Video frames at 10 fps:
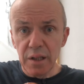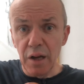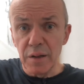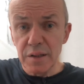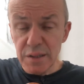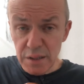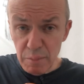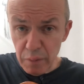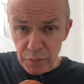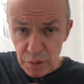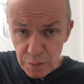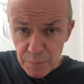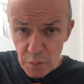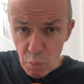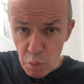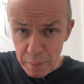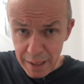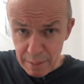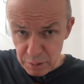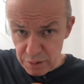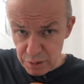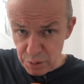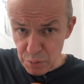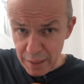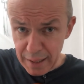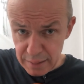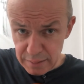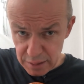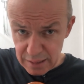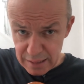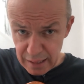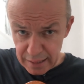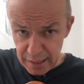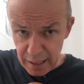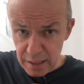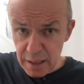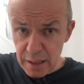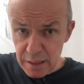Now, some of you will be able to do that just like that.